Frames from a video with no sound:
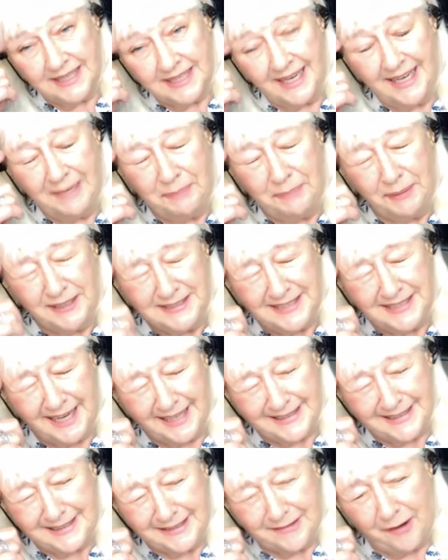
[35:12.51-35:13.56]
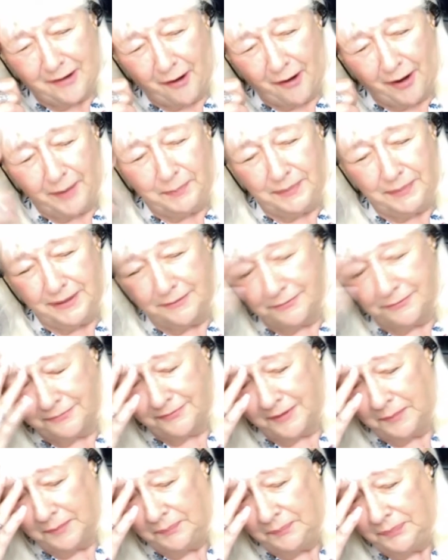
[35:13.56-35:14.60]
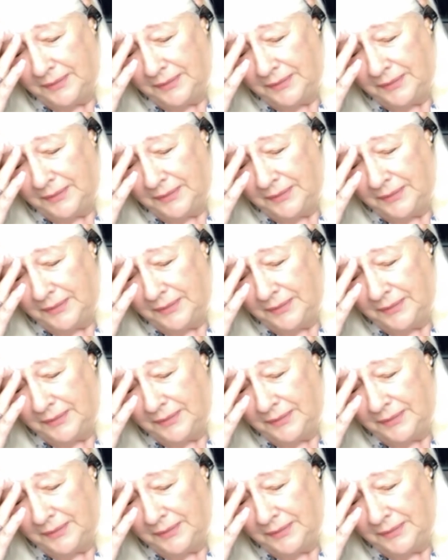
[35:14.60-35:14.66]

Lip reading: Protect the carpet from,